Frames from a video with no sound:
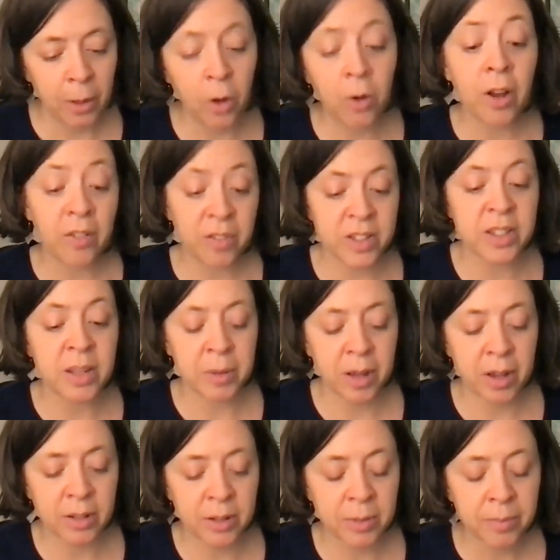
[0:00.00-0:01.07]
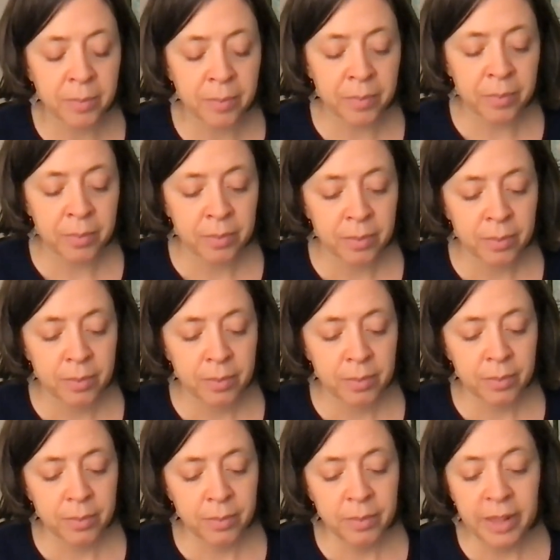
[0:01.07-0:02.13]
or of the same kind.
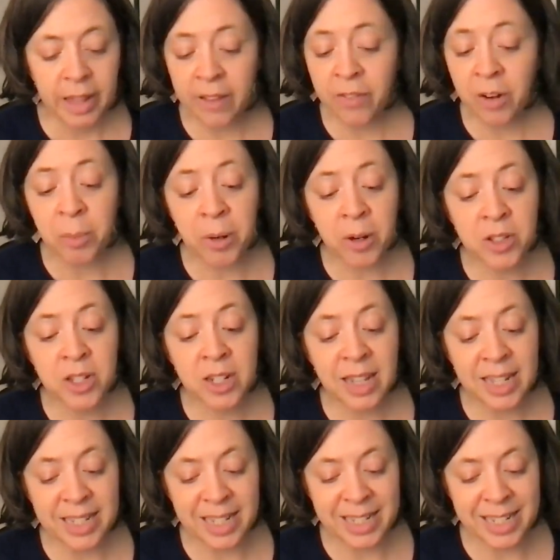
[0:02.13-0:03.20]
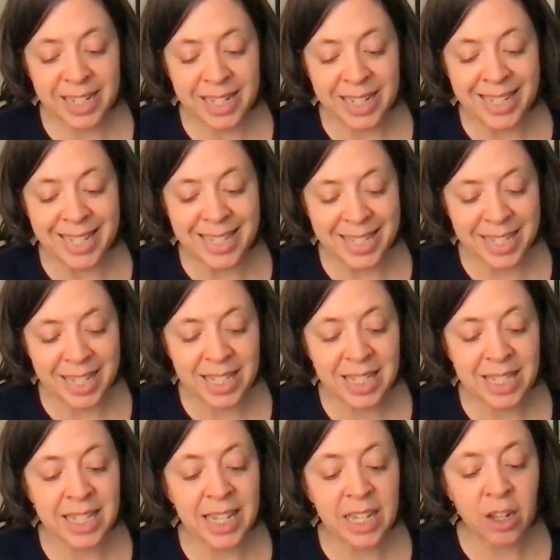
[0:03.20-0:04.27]
If our personal identity
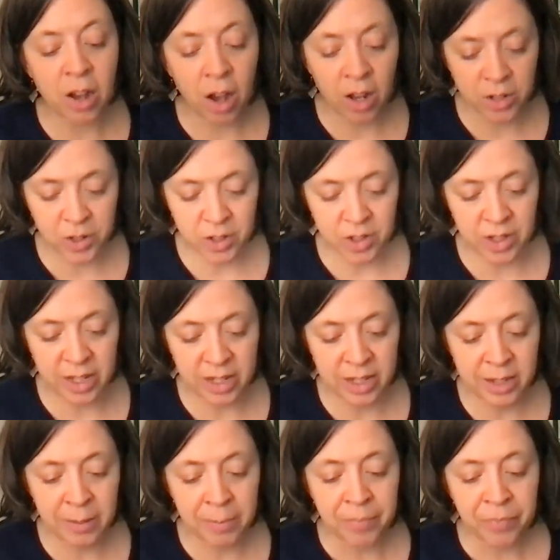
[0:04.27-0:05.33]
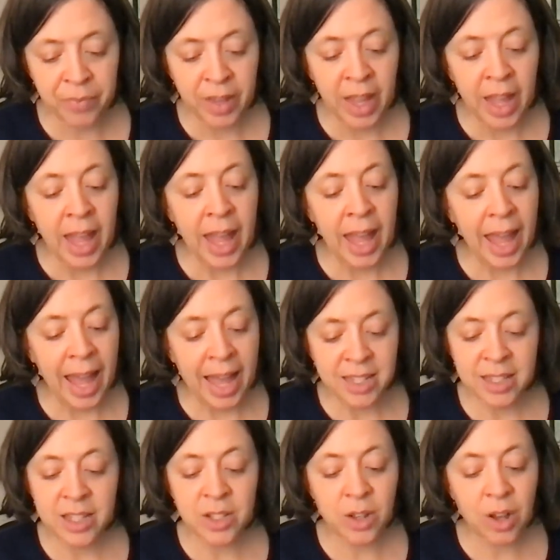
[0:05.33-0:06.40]
consists in consciousness,
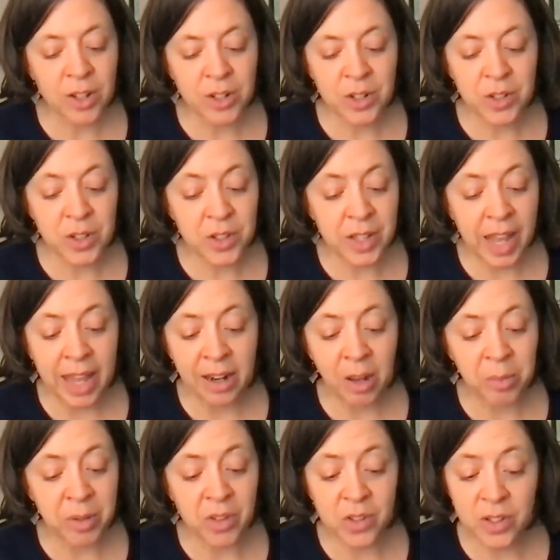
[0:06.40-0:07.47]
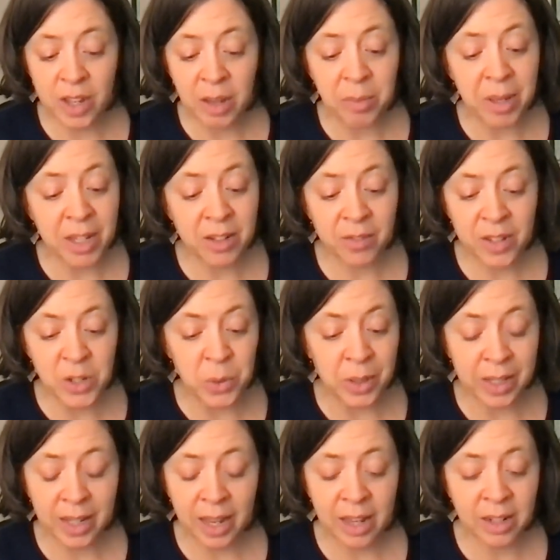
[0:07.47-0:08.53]
as this consciousness cannot be the same
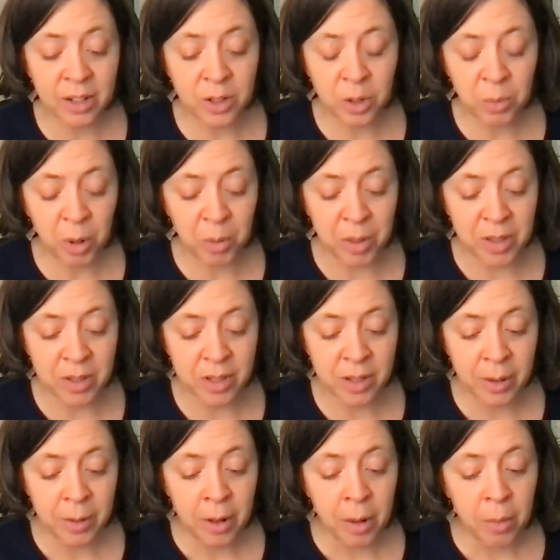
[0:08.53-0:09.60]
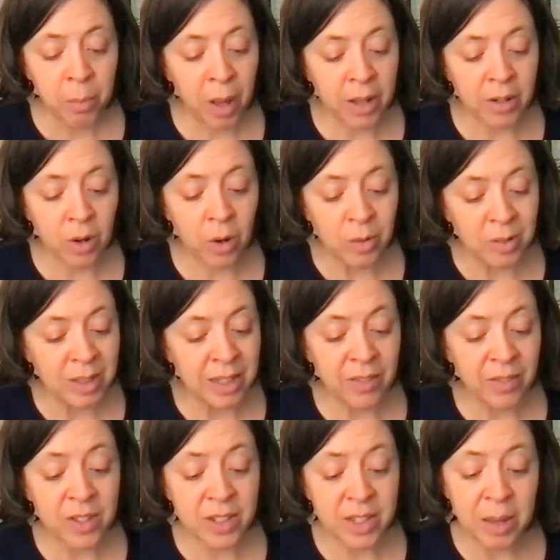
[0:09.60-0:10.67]
individually any 2 moments, but only
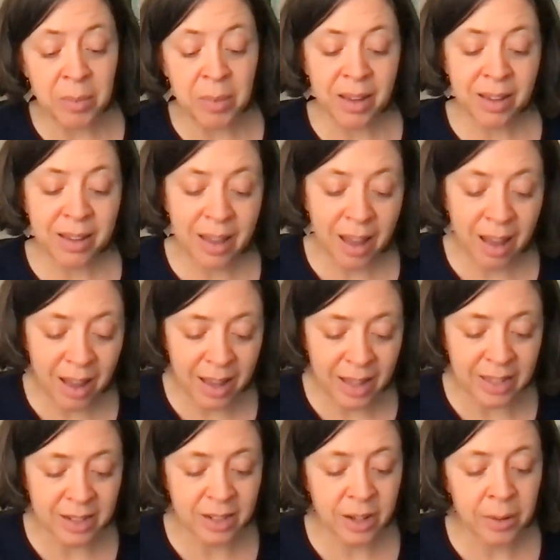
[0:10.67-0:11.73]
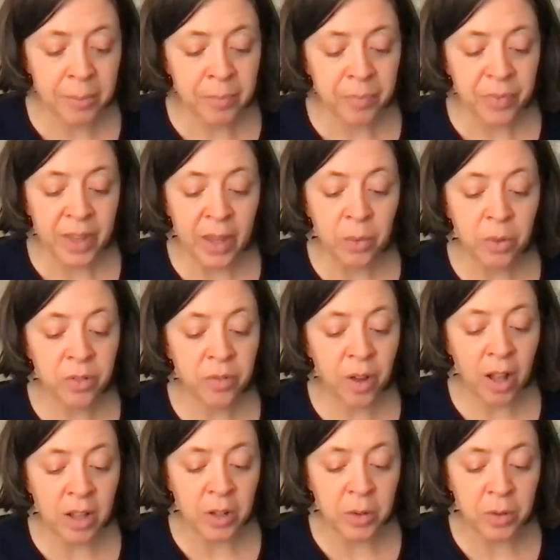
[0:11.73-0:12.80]
of the same kind, it would
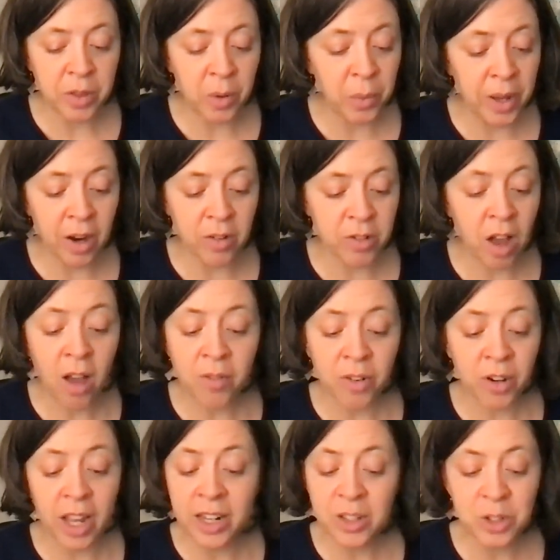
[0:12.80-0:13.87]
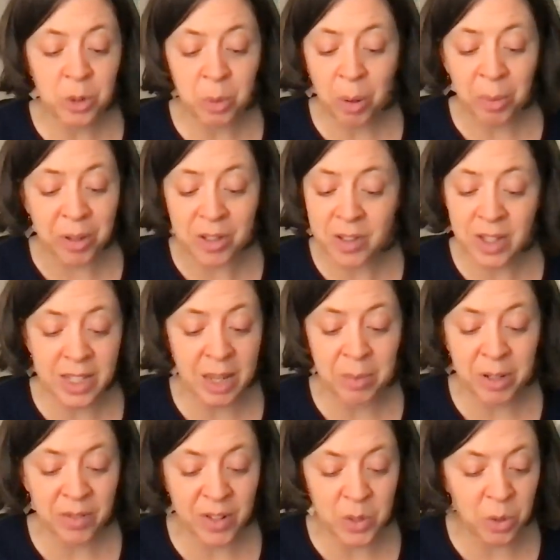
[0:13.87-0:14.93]
follow that we are not for any 2 moments the same
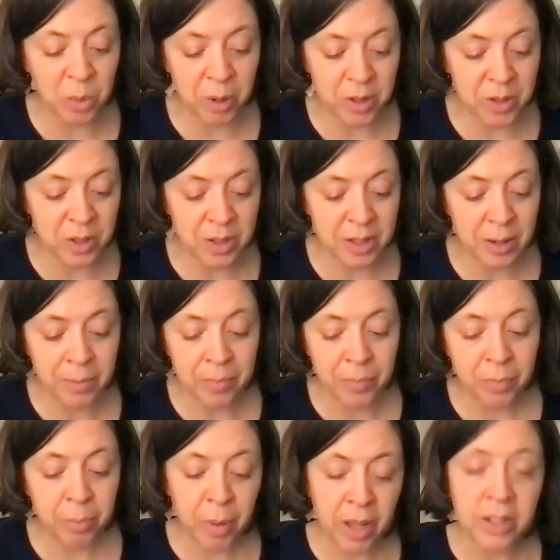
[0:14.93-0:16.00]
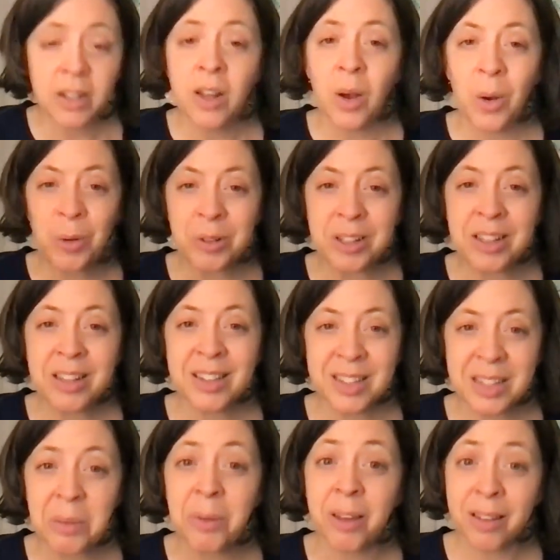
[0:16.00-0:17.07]
individual persons, but only the
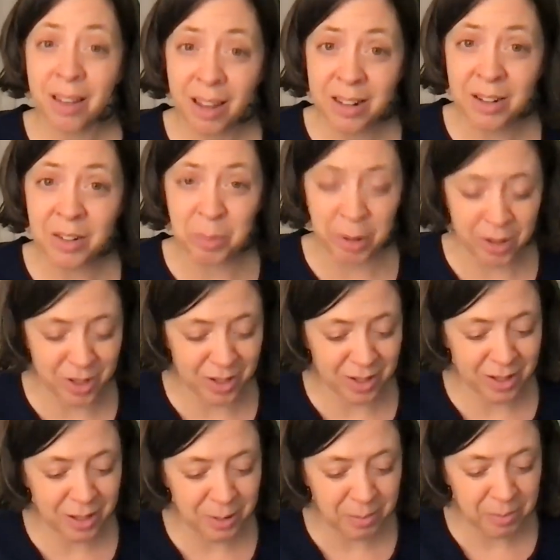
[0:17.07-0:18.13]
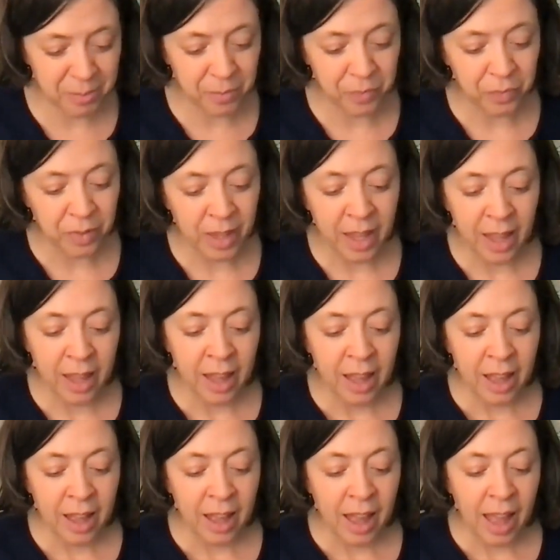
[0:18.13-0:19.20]
same kind of persons.
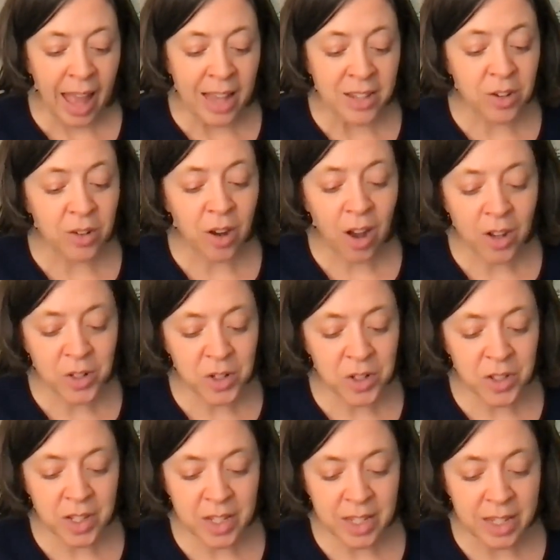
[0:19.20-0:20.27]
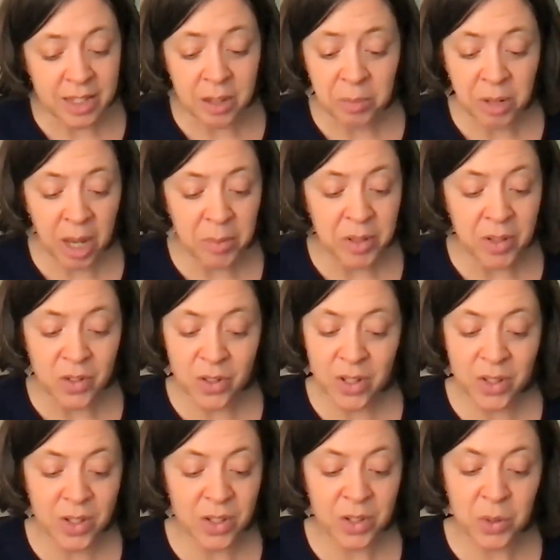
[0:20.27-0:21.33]
As our consciousness sometimes
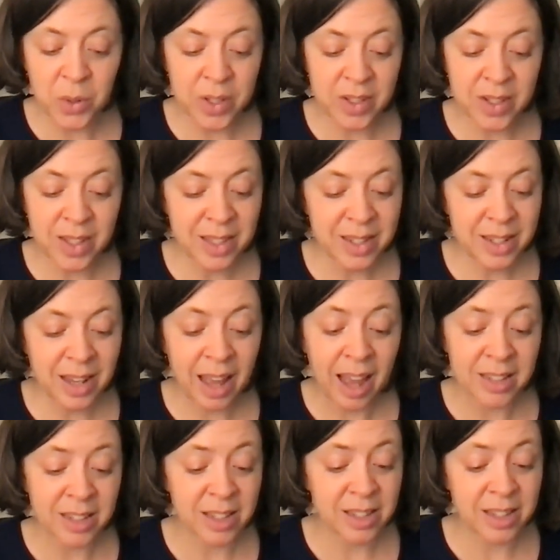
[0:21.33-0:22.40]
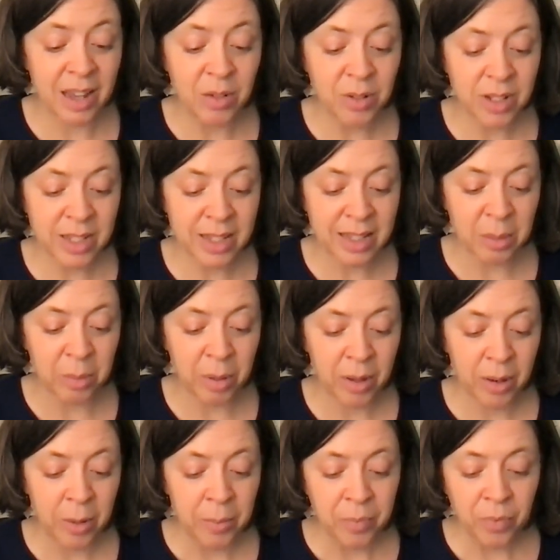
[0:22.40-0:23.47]
ceases to exist, as in sound sleep,
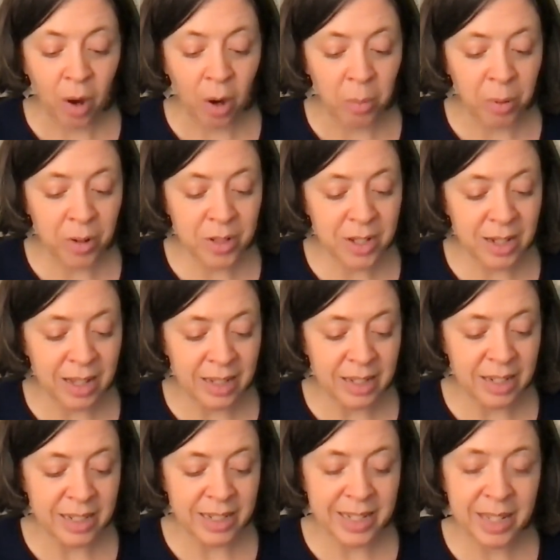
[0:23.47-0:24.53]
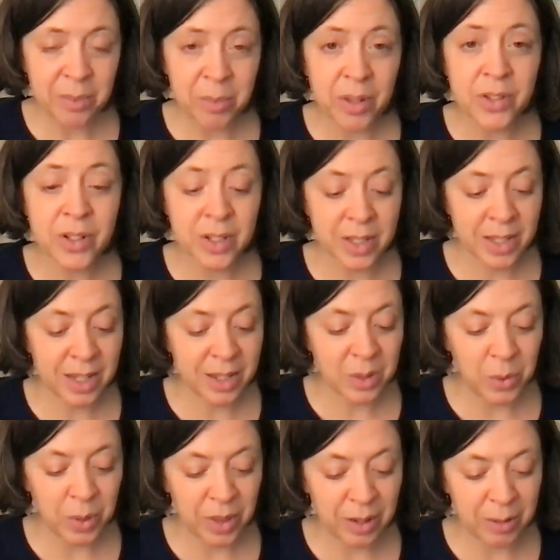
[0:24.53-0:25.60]
our personal identity must cease
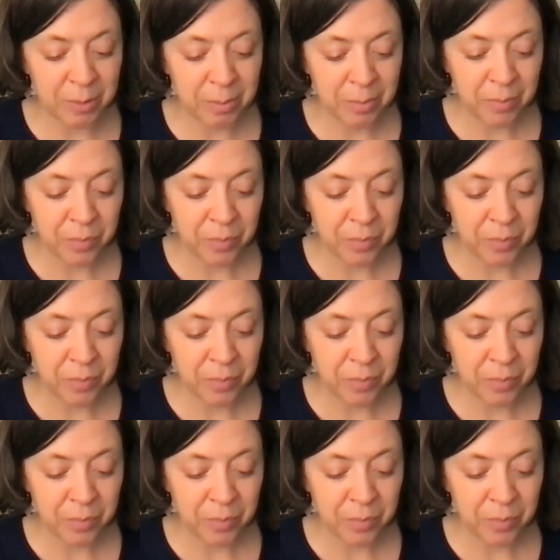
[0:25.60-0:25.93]
with it.